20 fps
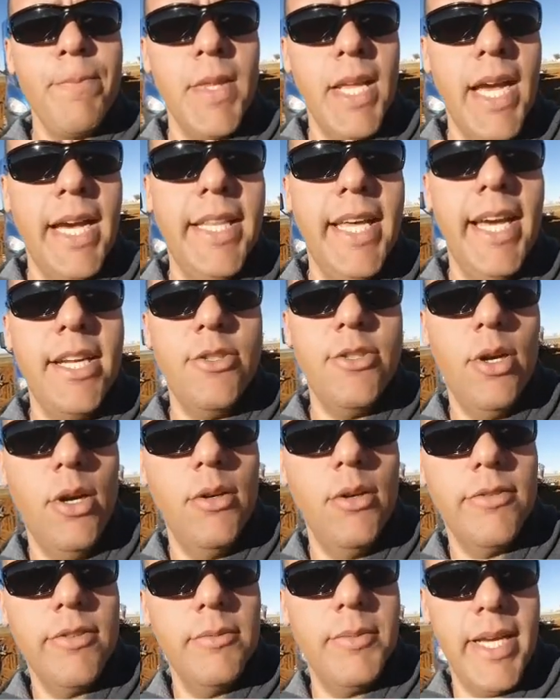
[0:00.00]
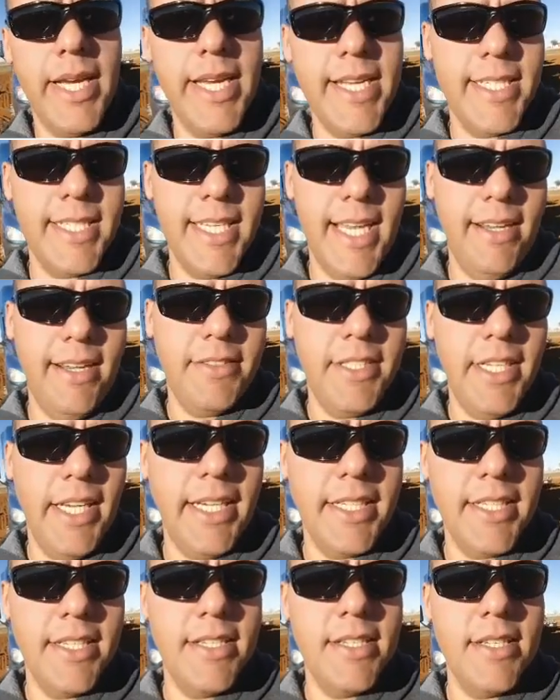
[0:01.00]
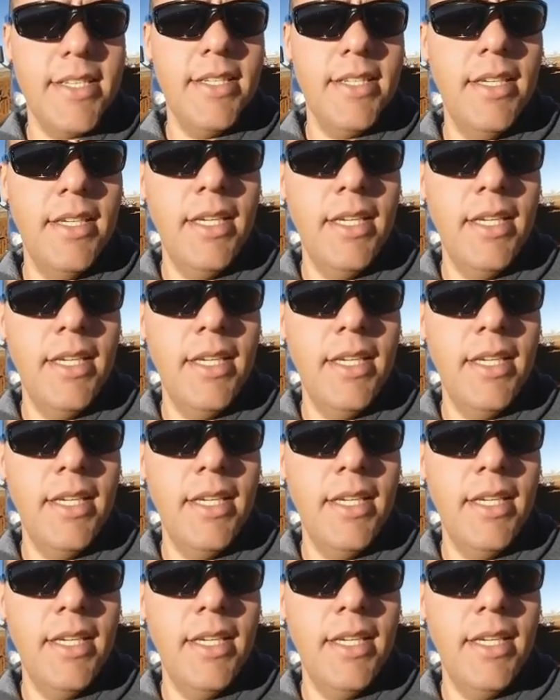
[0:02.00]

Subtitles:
and they drove from the east side of Texas.